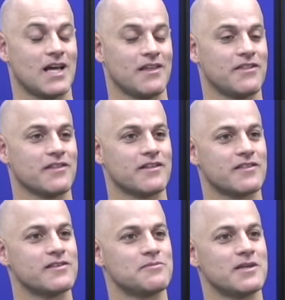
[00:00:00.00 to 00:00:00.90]
I think that
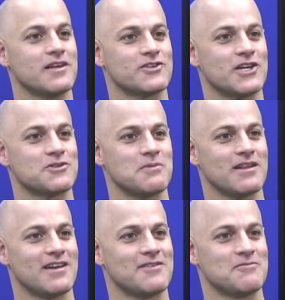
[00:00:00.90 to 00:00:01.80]
this meeting changed my
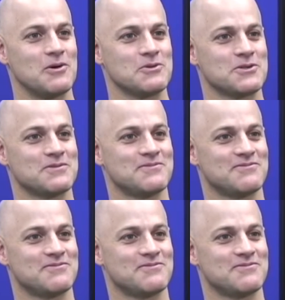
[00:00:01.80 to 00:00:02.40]
life, Moshe.